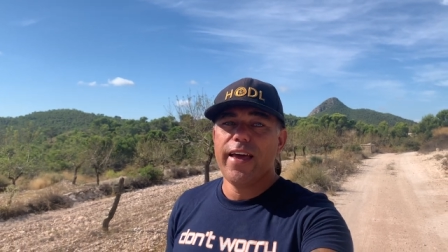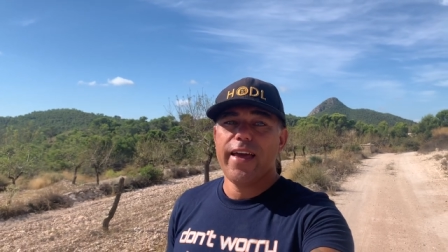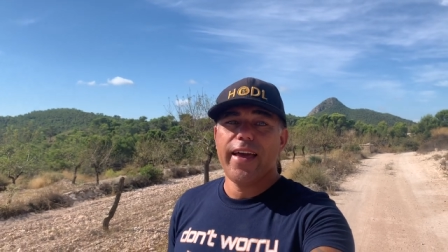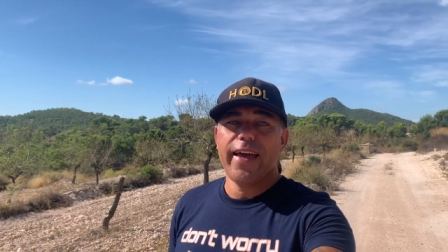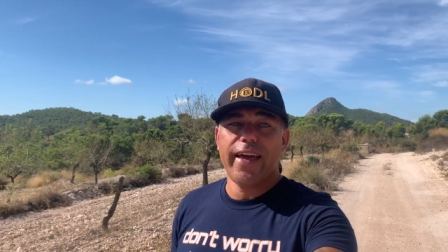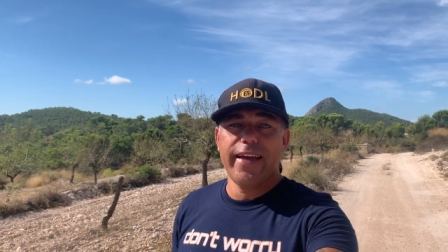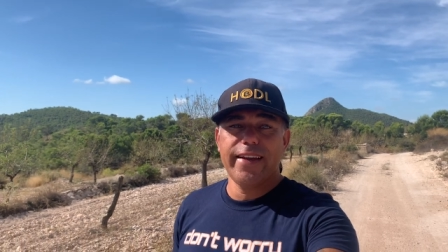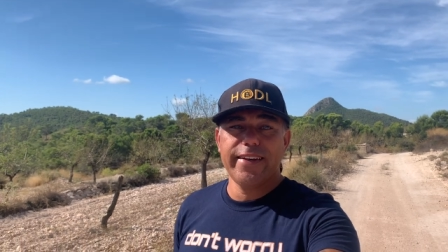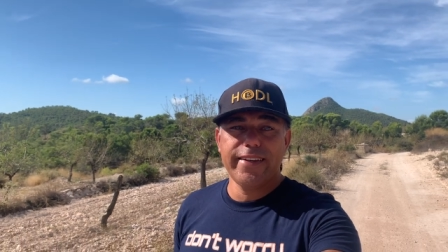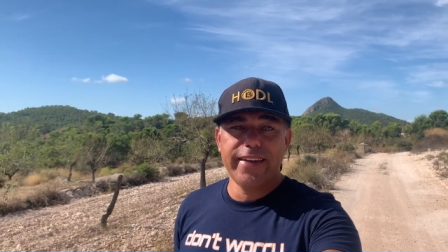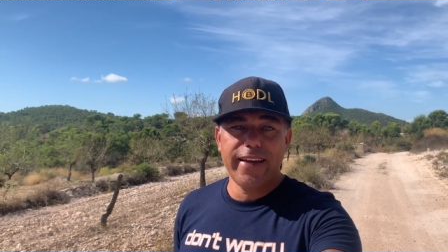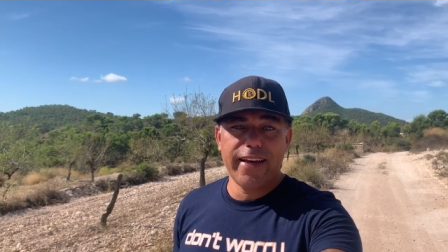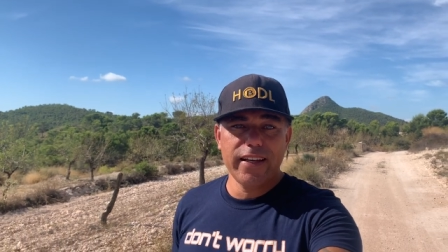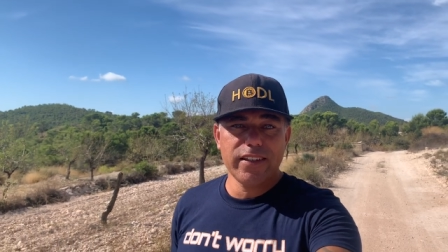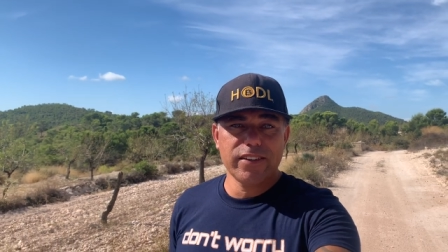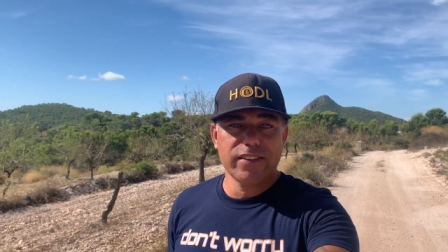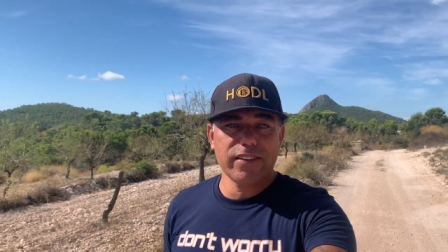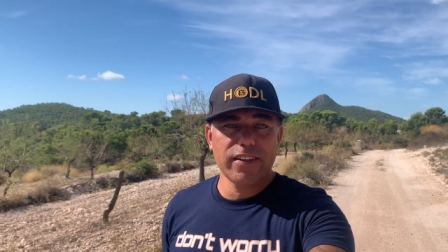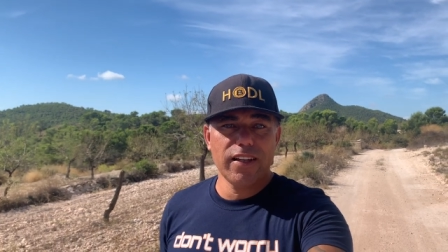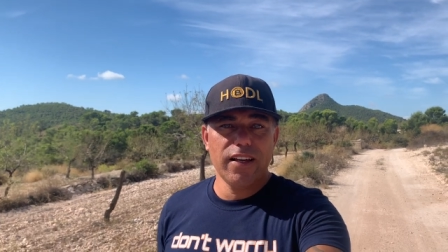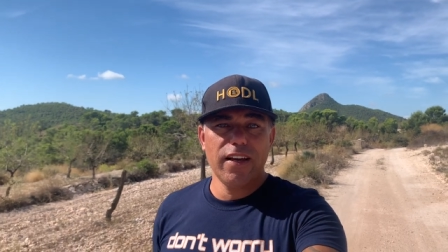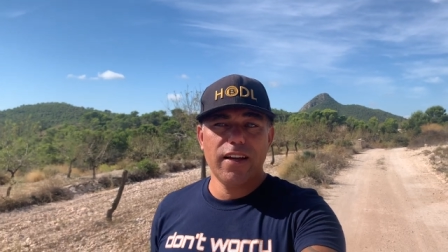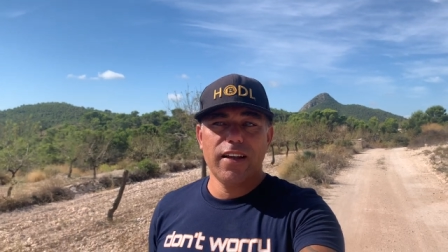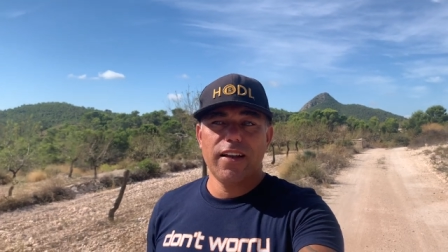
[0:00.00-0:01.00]
And
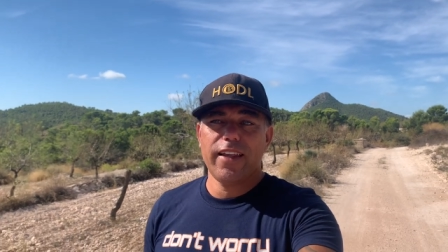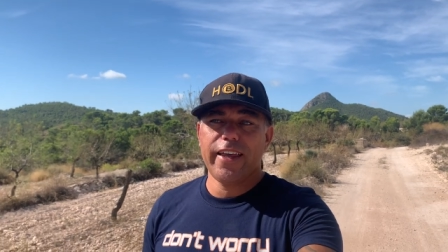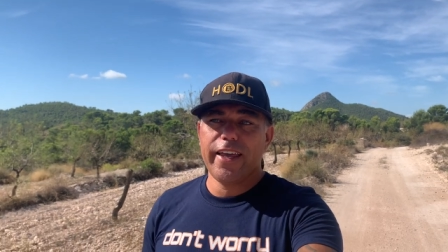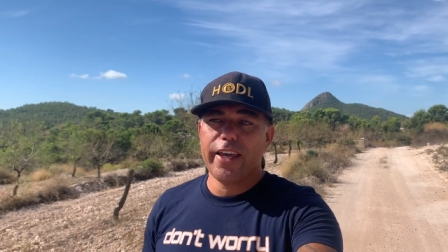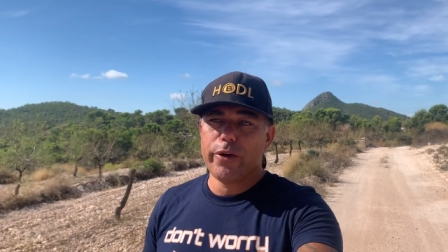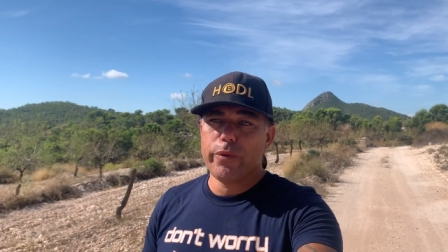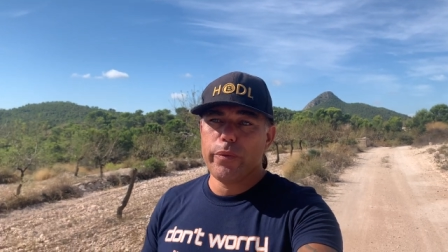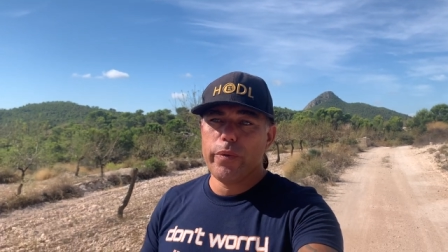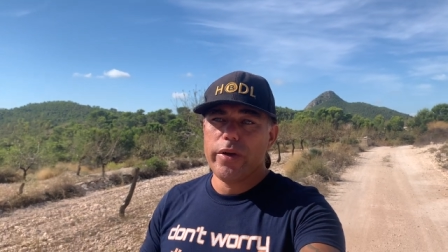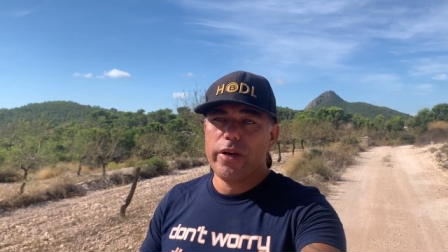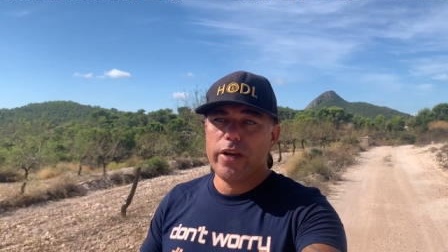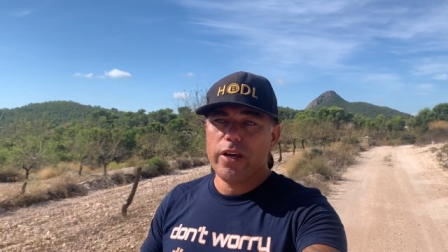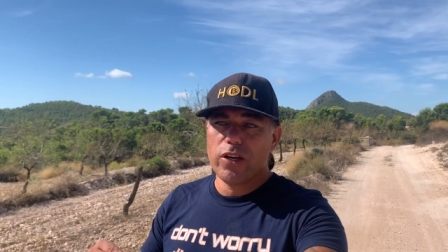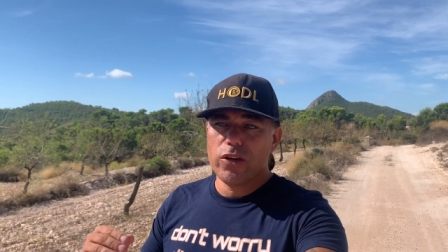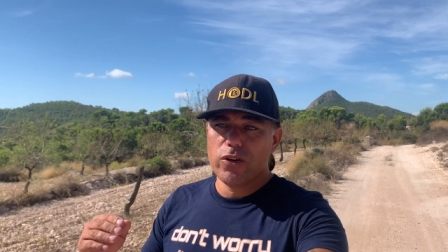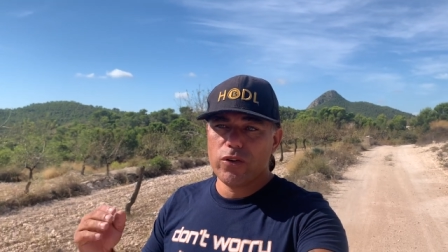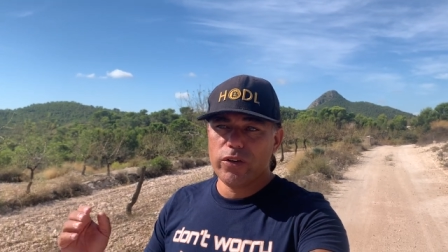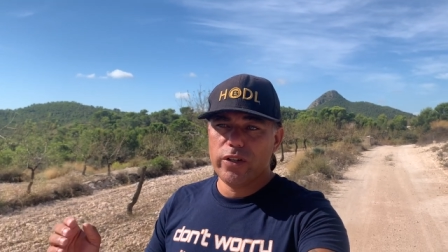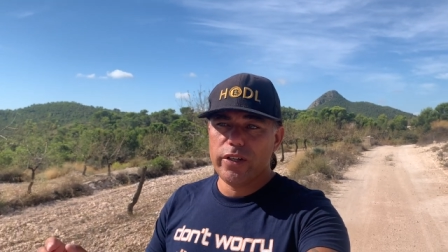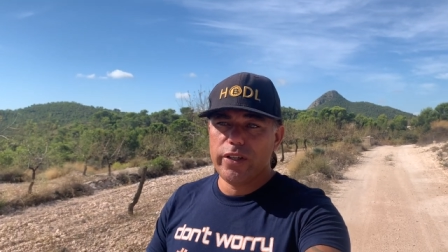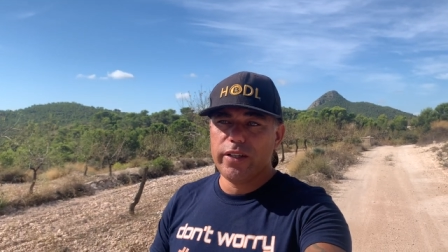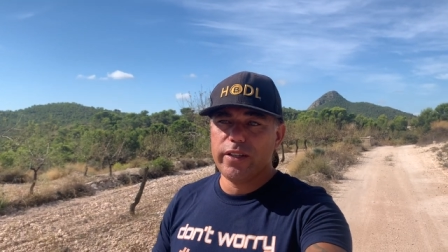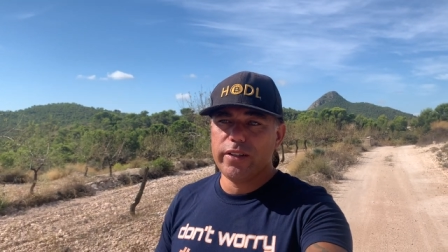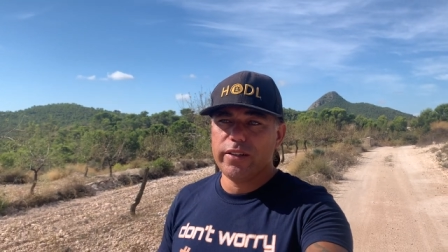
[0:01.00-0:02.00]
yes, like we
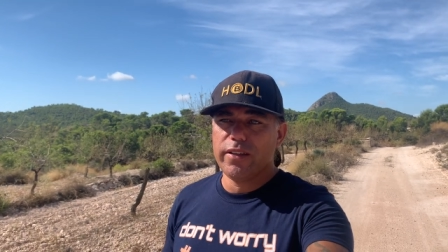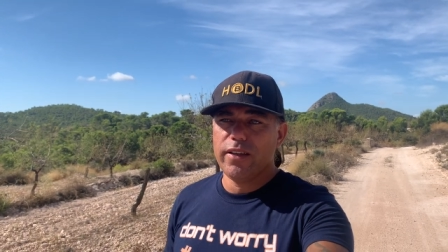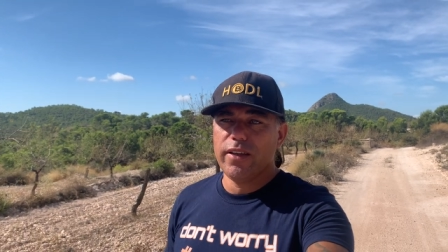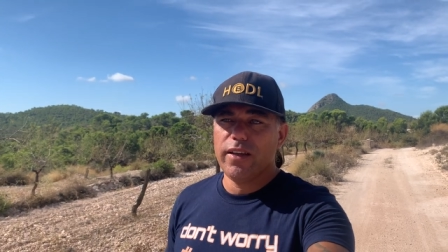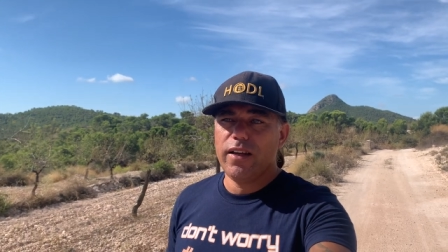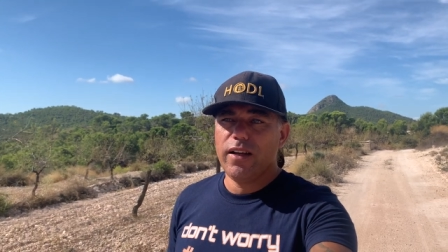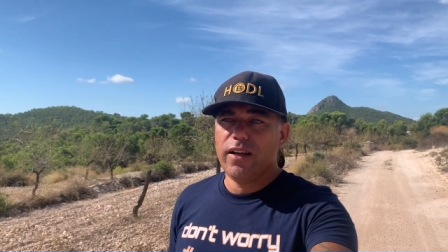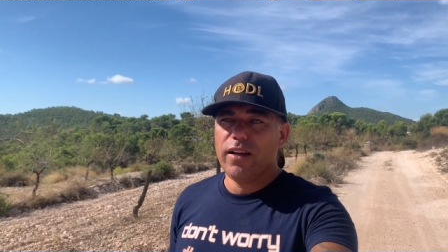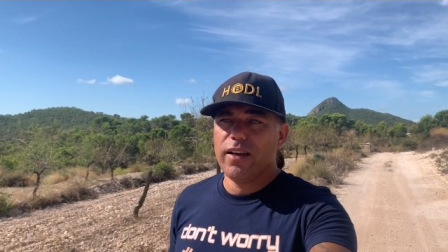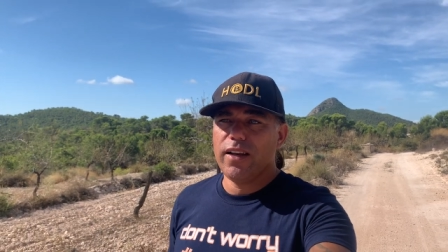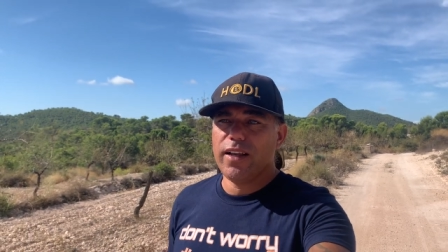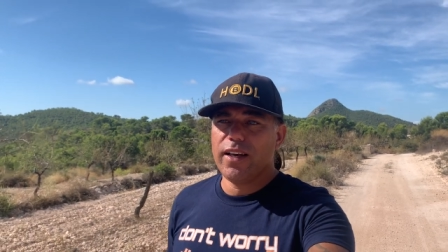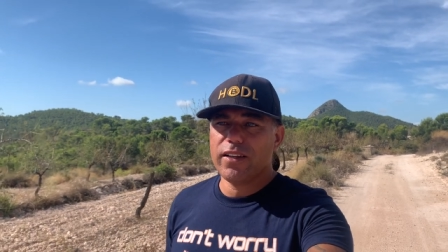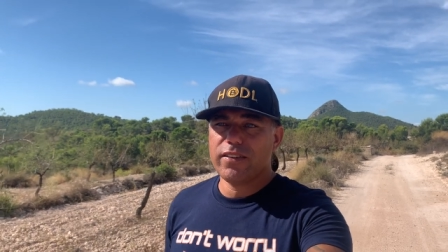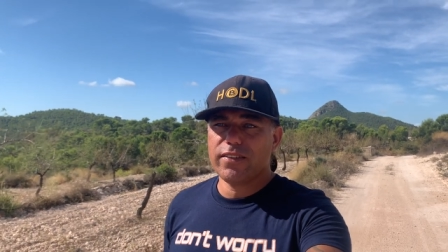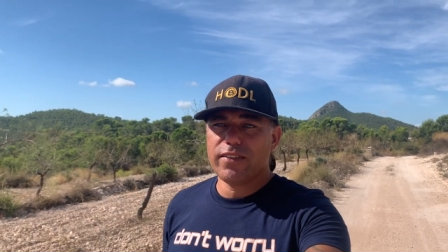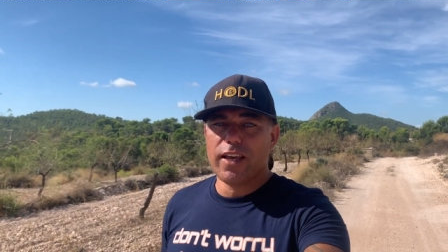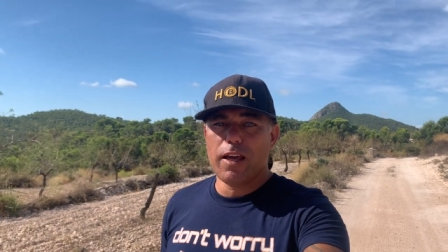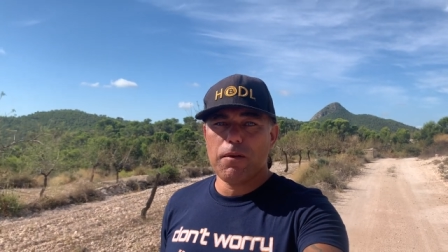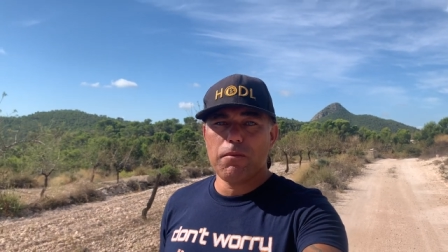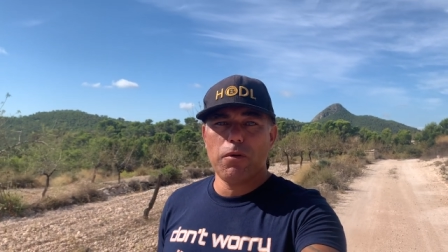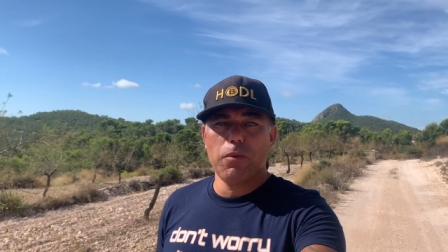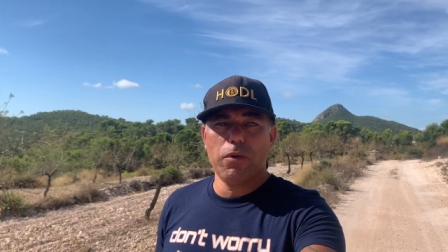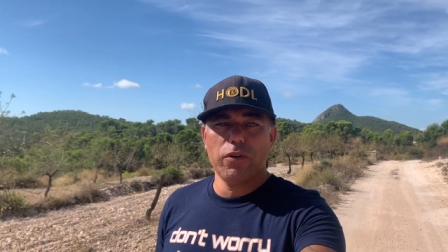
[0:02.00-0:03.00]
agreed last
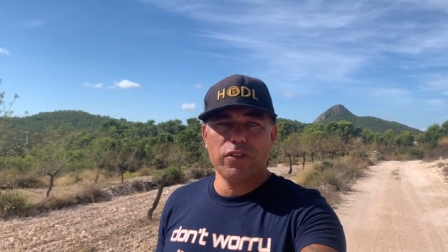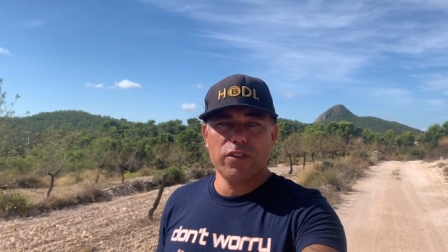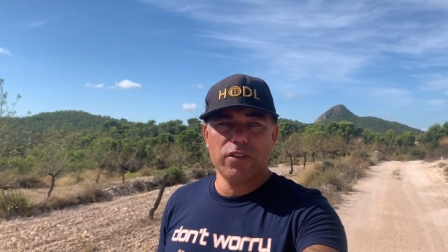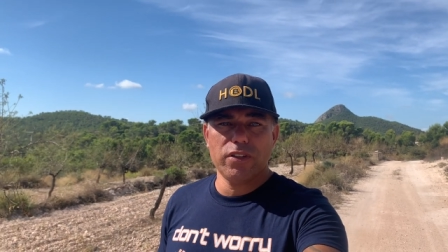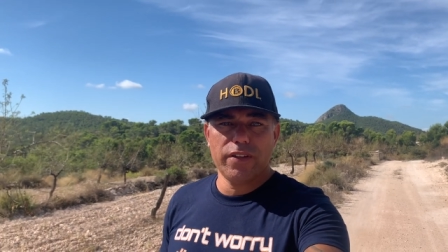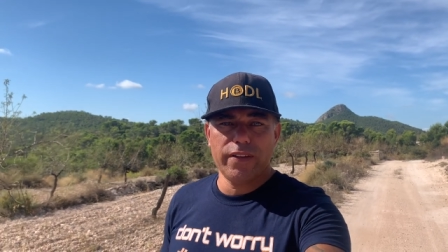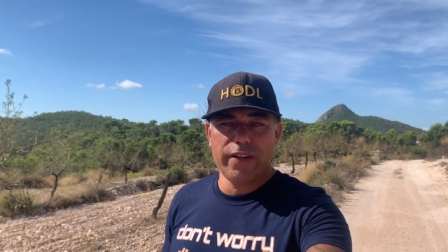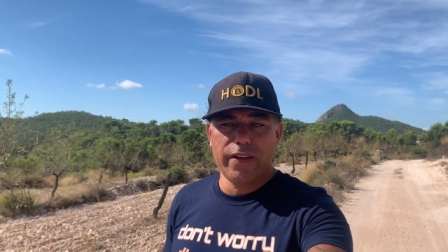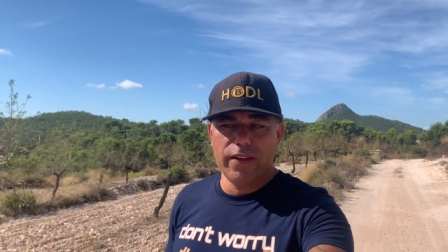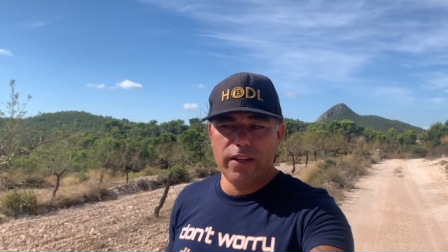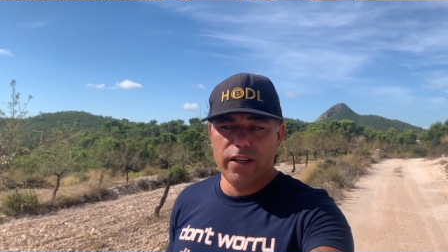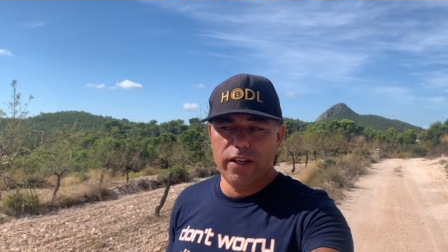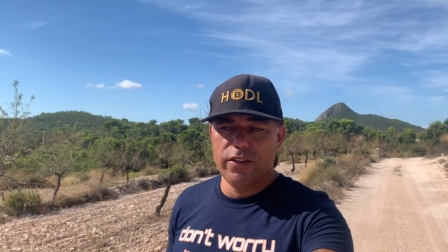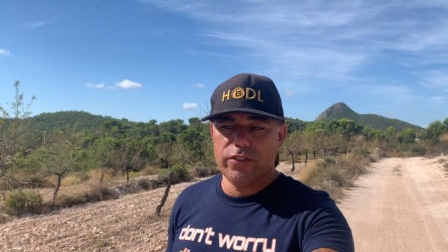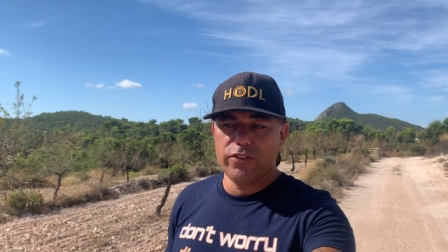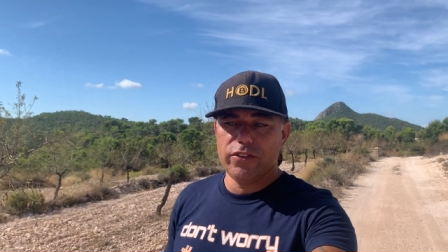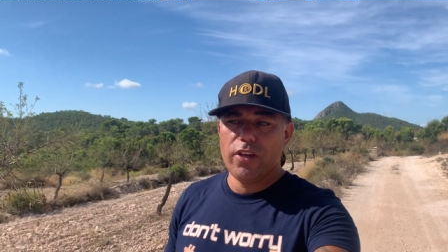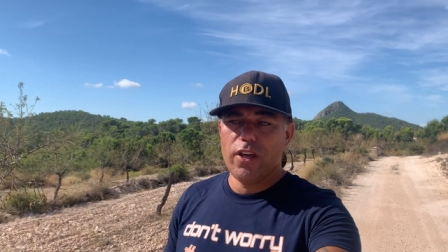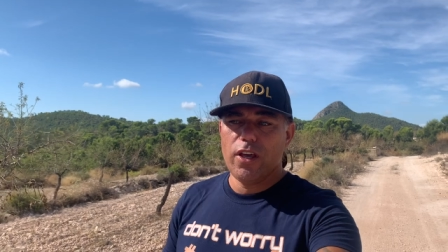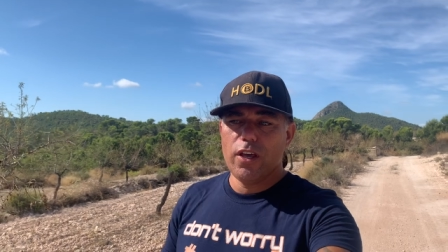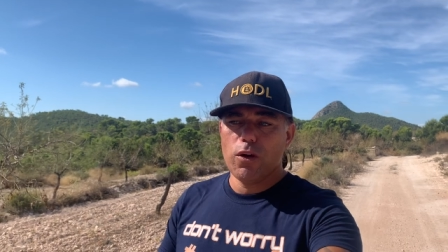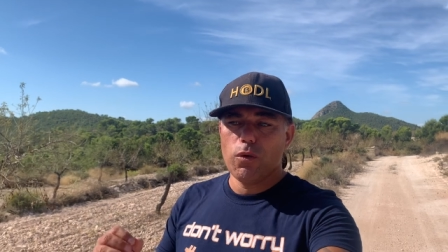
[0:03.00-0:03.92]
time I was in the Netherlands,